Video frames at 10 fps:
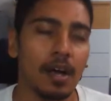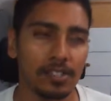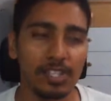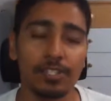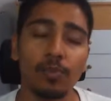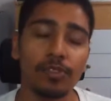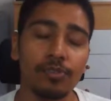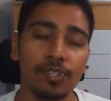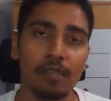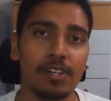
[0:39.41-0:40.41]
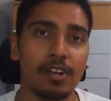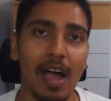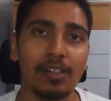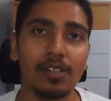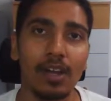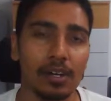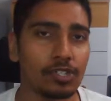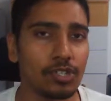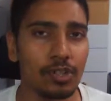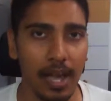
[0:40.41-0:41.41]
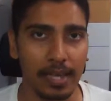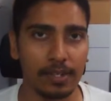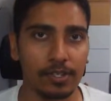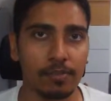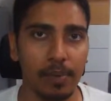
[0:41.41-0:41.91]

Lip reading: Season 1 through 7, I largely liked,